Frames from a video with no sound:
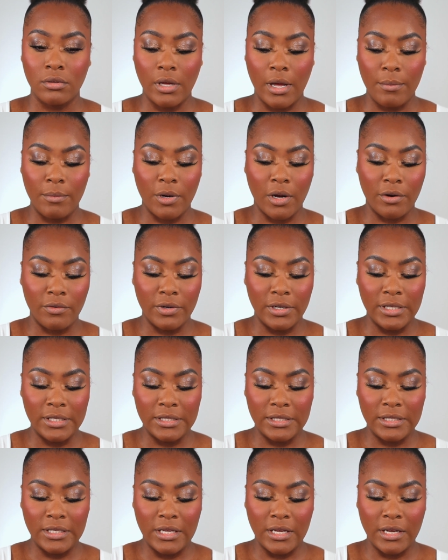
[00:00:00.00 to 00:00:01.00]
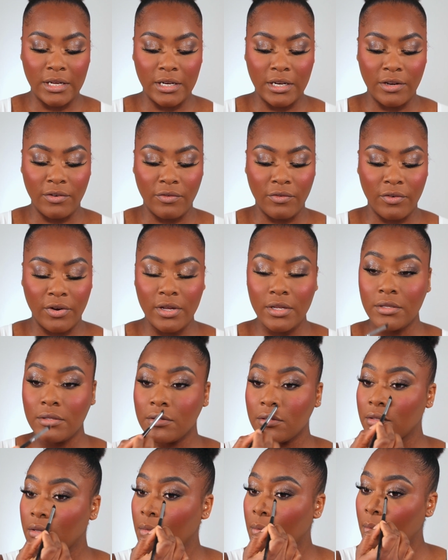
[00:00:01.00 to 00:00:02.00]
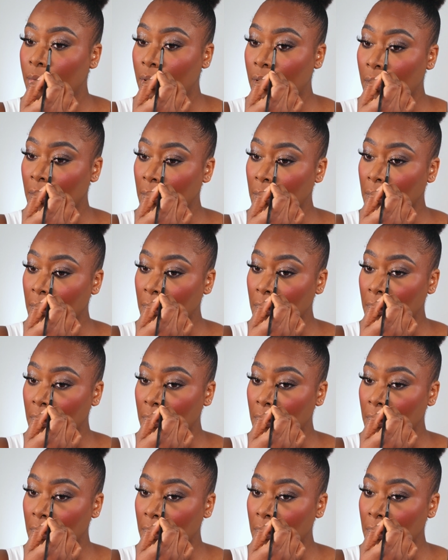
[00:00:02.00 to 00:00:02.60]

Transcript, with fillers: I'm not really seeing a difference, but